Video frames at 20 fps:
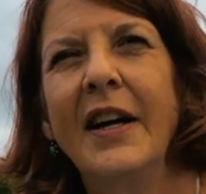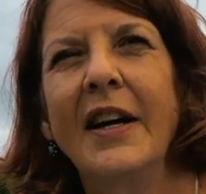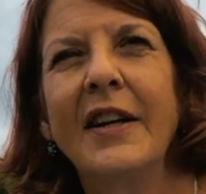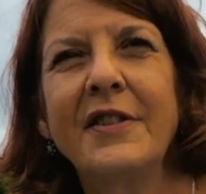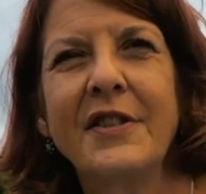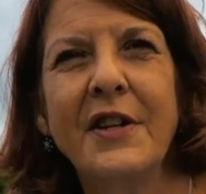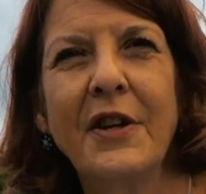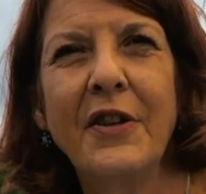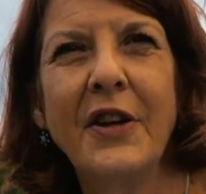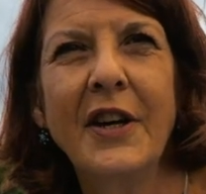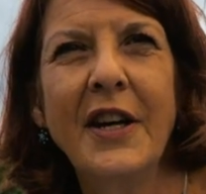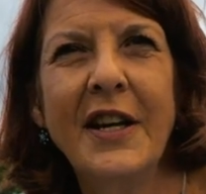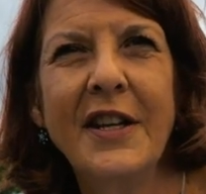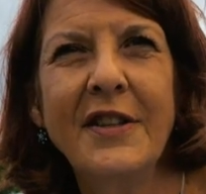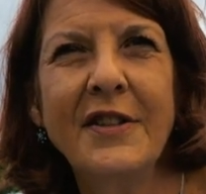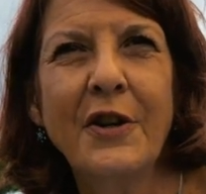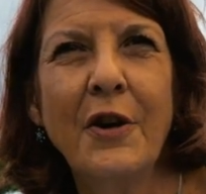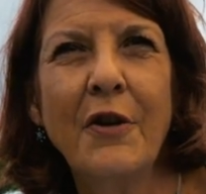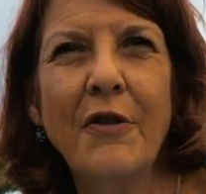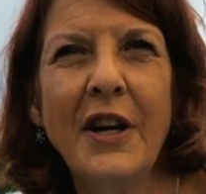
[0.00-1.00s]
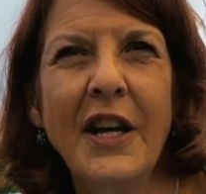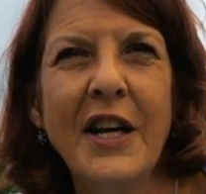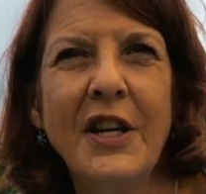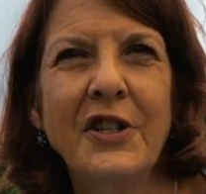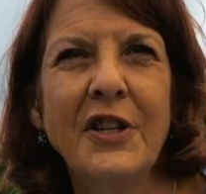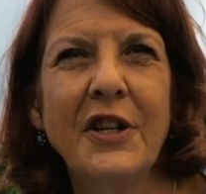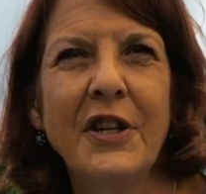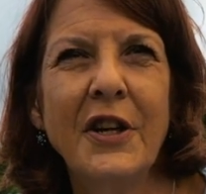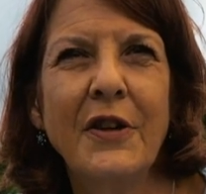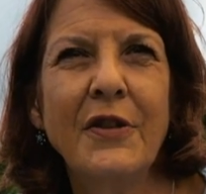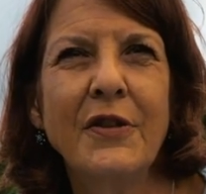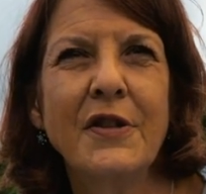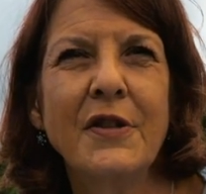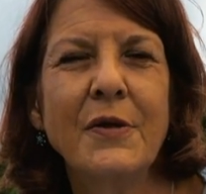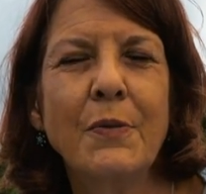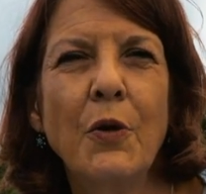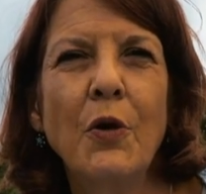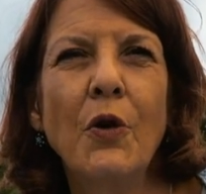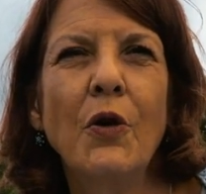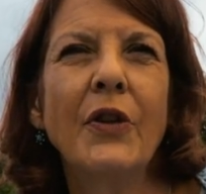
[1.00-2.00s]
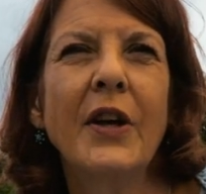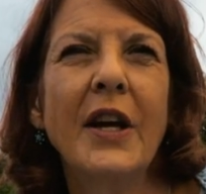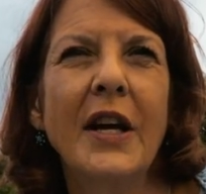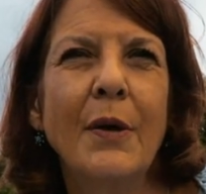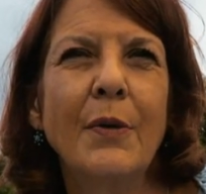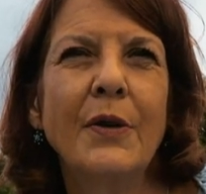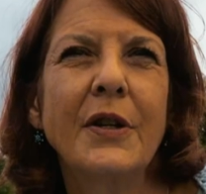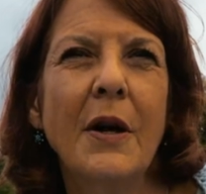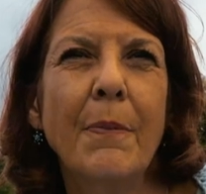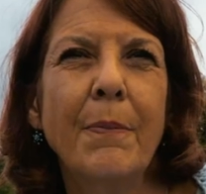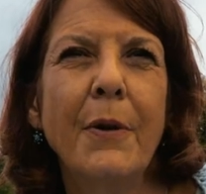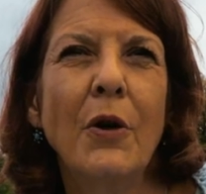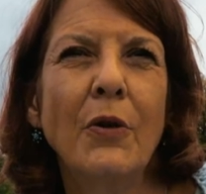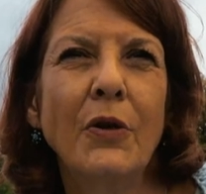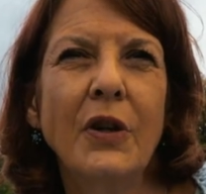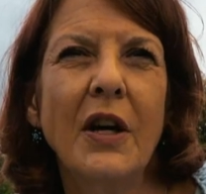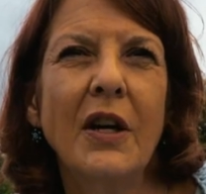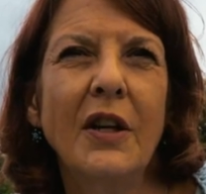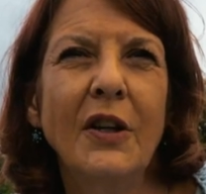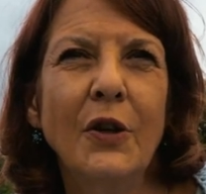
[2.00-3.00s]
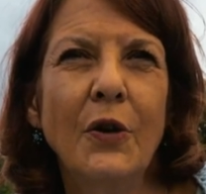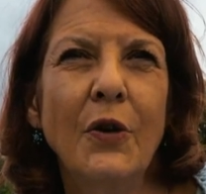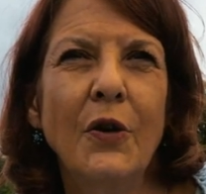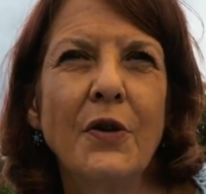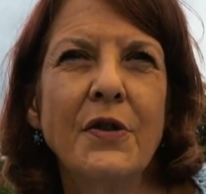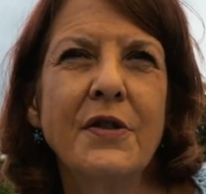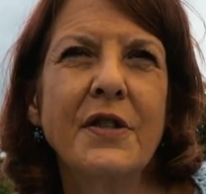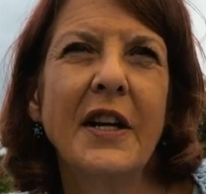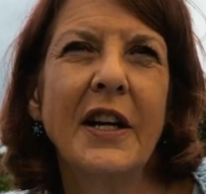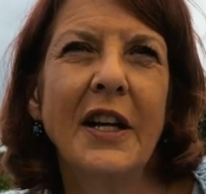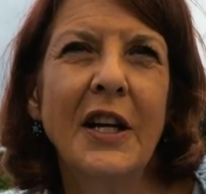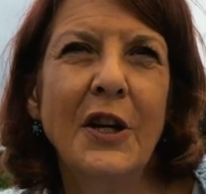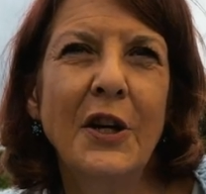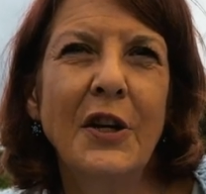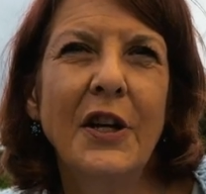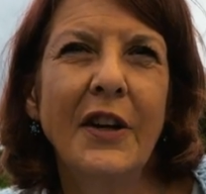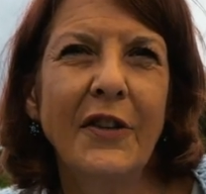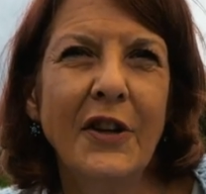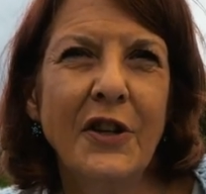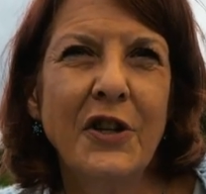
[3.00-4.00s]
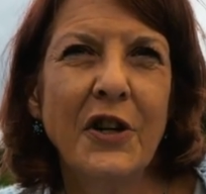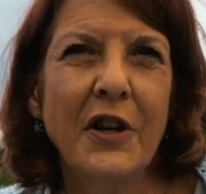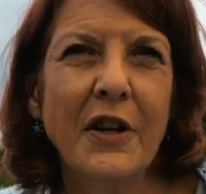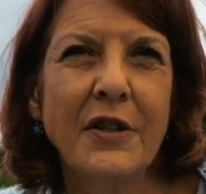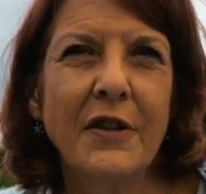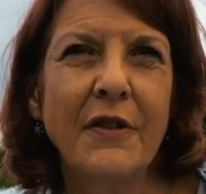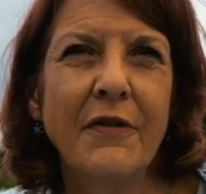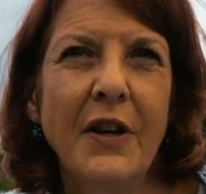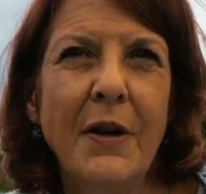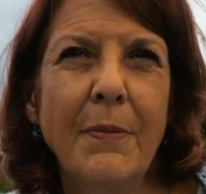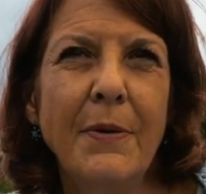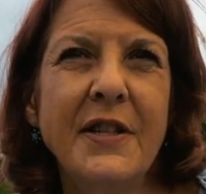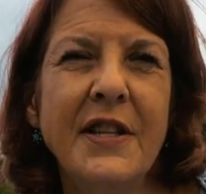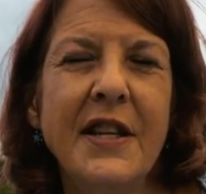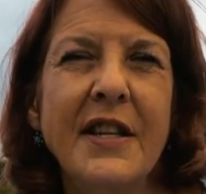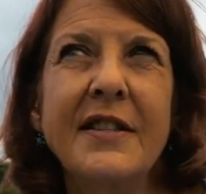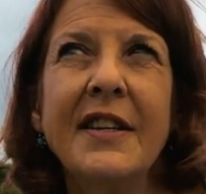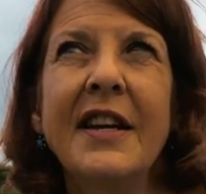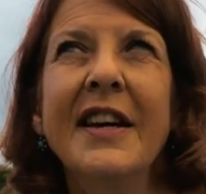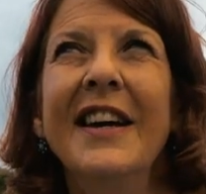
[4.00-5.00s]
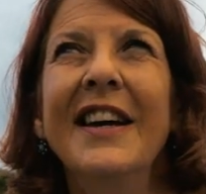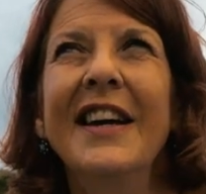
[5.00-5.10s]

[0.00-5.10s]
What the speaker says: So that his coronation oath swore that he would uphold our laws, including the Charter of Liberties.